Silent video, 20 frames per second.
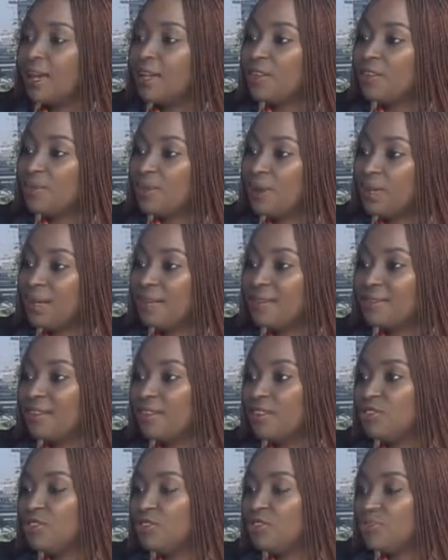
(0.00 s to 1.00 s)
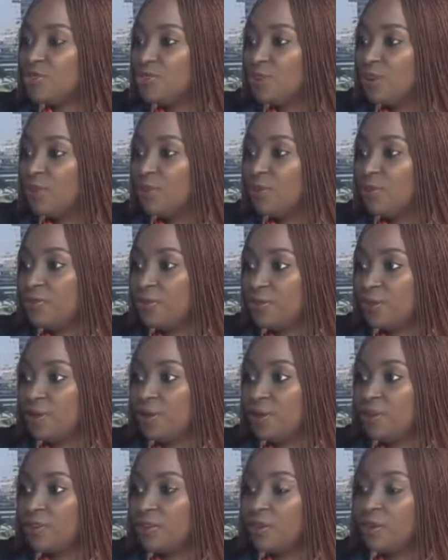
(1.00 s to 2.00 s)
as well as a strong
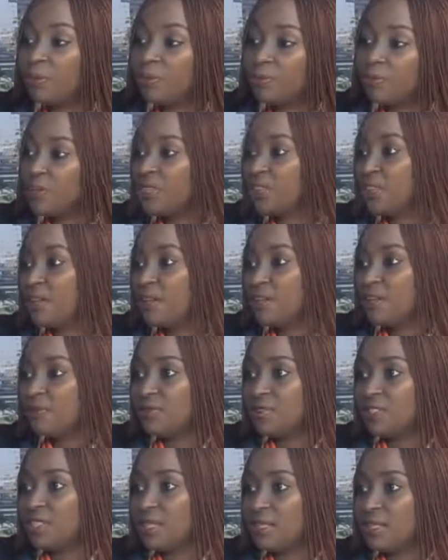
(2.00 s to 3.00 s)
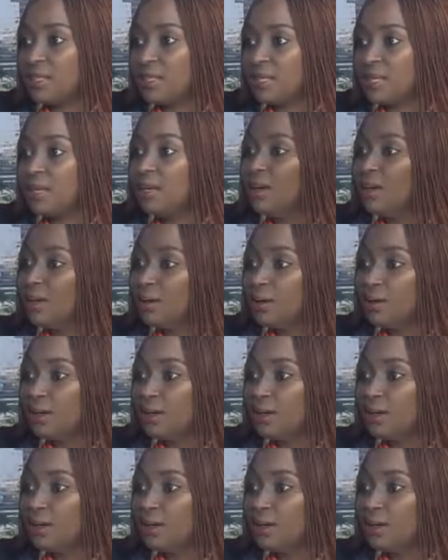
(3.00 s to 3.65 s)
focus on operational efficiency,